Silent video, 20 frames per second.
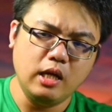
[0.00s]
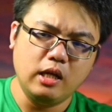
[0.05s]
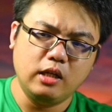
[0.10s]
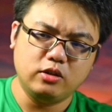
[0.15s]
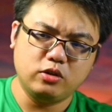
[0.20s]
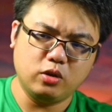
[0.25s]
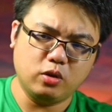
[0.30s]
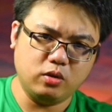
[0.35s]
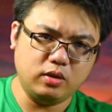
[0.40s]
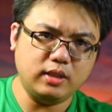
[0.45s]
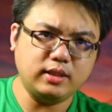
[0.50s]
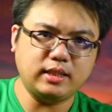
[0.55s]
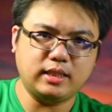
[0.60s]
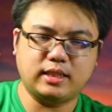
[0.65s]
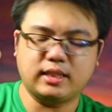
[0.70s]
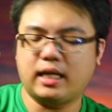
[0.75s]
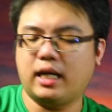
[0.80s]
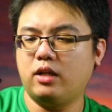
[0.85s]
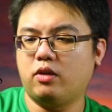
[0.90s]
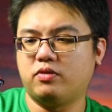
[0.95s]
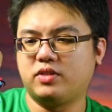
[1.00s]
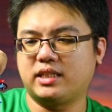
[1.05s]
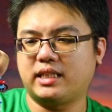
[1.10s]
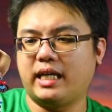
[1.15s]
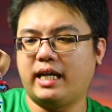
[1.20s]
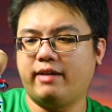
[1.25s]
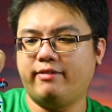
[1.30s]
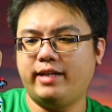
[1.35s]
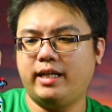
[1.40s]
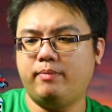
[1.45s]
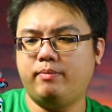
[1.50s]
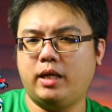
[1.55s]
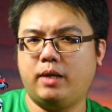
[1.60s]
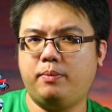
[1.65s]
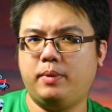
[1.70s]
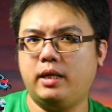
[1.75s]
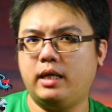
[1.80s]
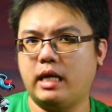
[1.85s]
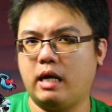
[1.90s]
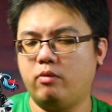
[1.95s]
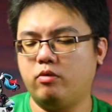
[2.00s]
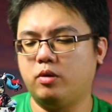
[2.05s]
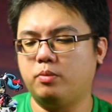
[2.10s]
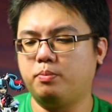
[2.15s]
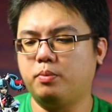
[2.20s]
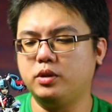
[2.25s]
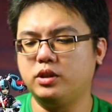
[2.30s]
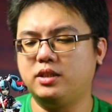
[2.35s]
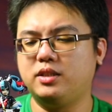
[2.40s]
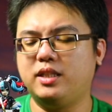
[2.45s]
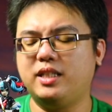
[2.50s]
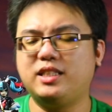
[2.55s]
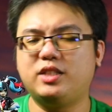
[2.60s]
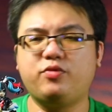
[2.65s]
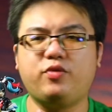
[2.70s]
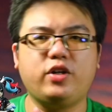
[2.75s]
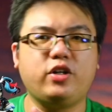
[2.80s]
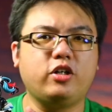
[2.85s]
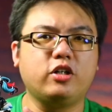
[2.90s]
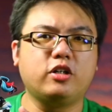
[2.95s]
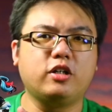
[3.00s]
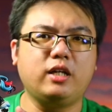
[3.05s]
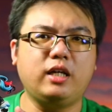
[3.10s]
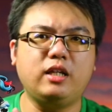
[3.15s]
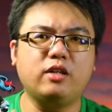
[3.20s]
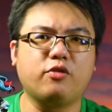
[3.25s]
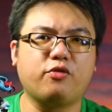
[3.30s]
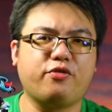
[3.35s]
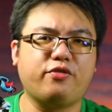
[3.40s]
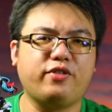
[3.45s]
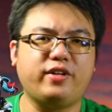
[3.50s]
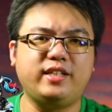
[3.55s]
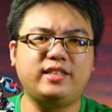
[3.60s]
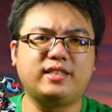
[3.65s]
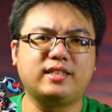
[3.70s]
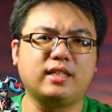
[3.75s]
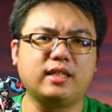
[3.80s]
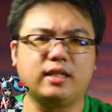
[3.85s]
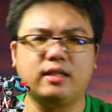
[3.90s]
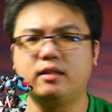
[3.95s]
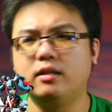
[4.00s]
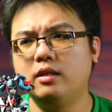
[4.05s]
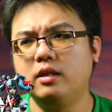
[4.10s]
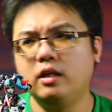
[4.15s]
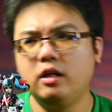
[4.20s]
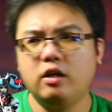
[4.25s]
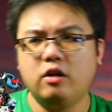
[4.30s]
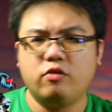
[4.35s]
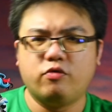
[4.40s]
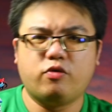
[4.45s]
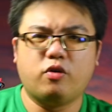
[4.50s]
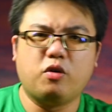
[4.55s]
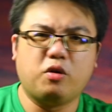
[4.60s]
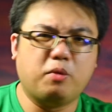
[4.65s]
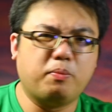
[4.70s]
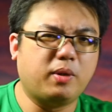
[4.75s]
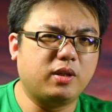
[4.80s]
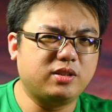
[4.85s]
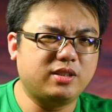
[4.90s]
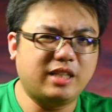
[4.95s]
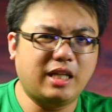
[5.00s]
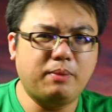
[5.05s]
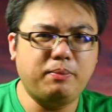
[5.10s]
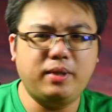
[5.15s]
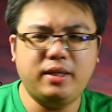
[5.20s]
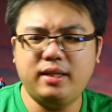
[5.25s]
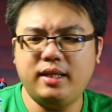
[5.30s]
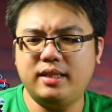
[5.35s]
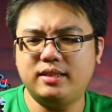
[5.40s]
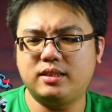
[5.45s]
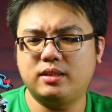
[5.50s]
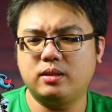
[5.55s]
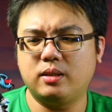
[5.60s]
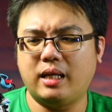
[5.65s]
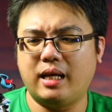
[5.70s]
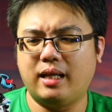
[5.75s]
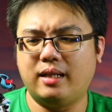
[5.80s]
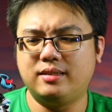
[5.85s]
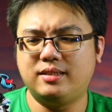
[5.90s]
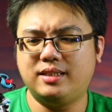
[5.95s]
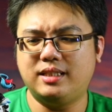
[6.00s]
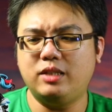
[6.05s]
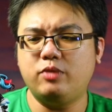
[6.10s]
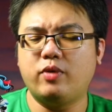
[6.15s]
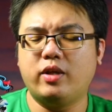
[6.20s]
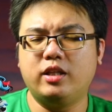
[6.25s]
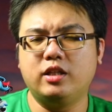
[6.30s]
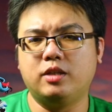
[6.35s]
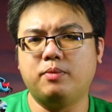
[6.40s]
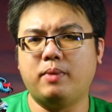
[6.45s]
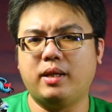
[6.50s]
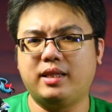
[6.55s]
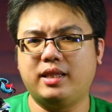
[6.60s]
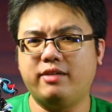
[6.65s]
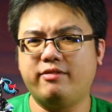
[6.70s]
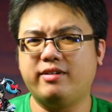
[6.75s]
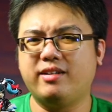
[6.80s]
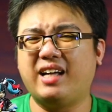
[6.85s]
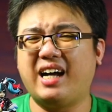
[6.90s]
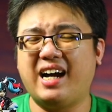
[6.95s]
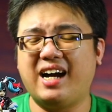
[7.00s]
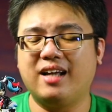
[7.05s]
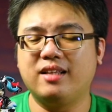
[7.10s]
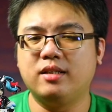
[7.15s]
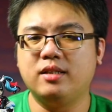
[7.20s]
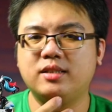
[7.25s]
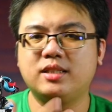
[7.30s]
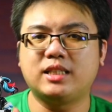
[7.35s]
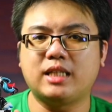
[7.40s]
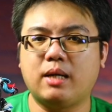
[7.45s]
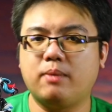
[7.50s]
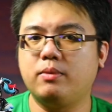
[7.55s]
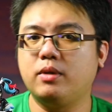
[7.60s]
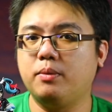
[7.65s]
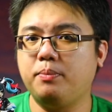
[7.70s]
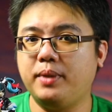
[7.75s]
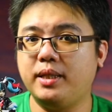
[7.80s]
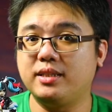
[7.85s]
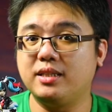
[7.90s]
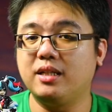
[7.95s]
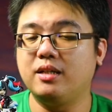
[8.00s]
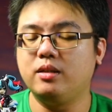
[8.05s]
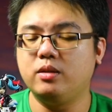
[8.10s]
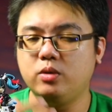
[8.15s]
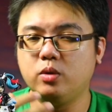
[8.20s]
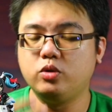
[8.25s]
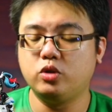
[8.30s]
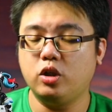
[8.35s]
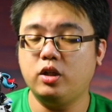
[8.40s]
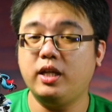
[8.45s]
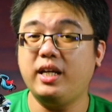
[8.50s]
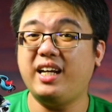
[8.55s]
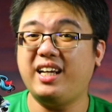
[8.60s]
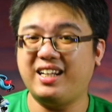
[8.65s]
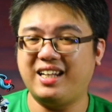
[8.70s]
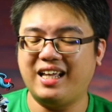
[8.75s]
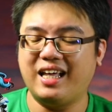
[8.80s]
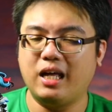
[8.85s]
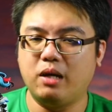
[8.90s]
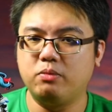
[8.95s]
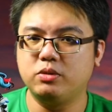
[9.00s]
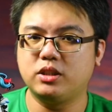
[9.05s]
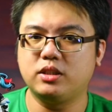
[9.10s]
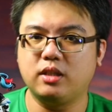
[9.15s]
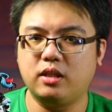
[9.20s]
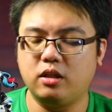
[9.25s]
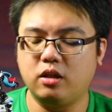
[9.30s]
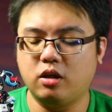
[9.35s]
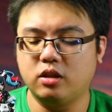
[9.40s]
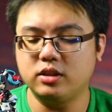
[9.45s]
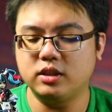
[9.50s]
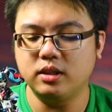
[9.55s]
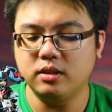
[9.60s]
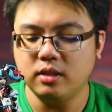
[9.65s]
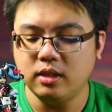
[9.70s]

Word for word: So this is kind of scary. Maybe I will put this figure in the freezer for about 10 minutes and see whether the material hardens up a bit. Usually it helps a lot.